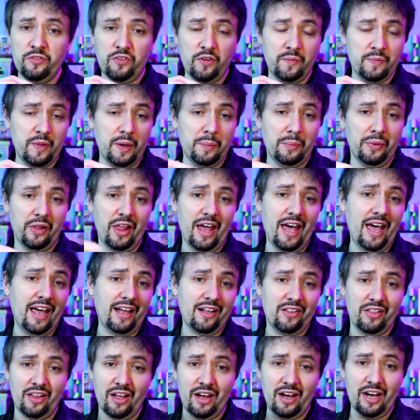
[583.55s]
from the
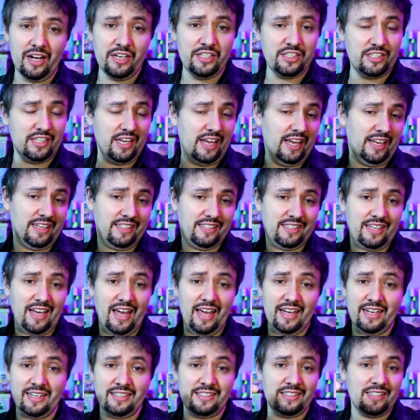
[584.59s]
Black Lodge saying
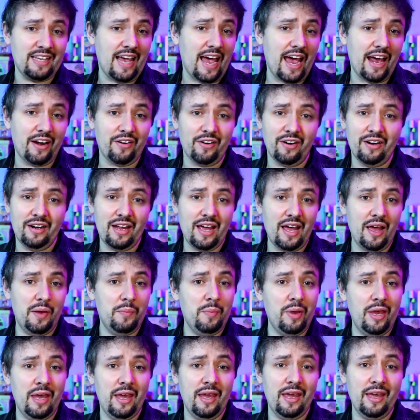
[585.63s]
Sega Saturn at
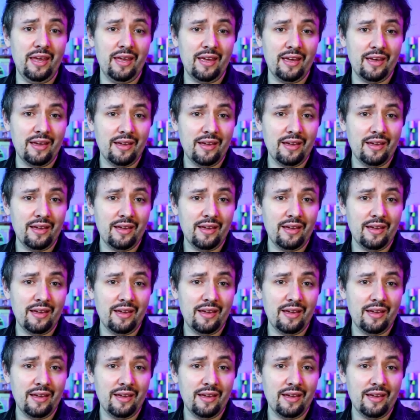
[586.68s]
me?